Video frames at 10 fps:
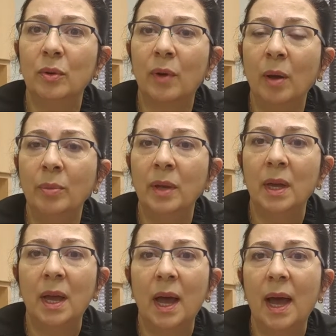erupt,
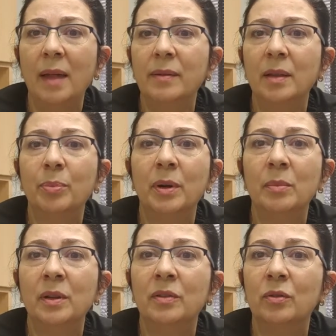as that
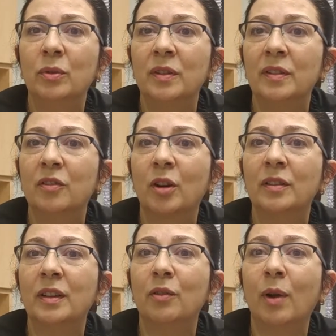permanent tooth is
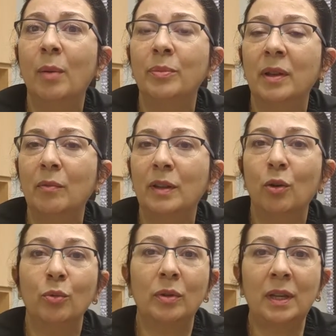starting erupting, we
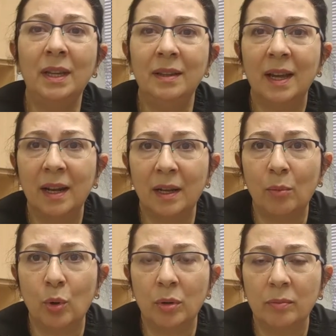don't need that
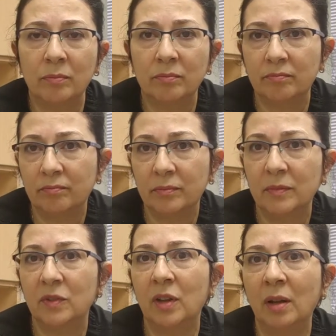anymore.
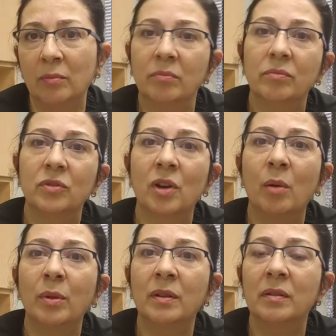Done.
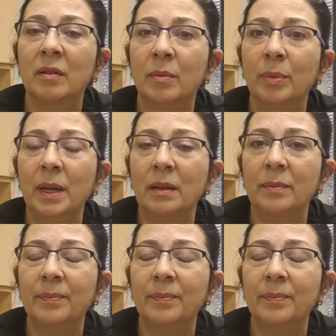Job is complete.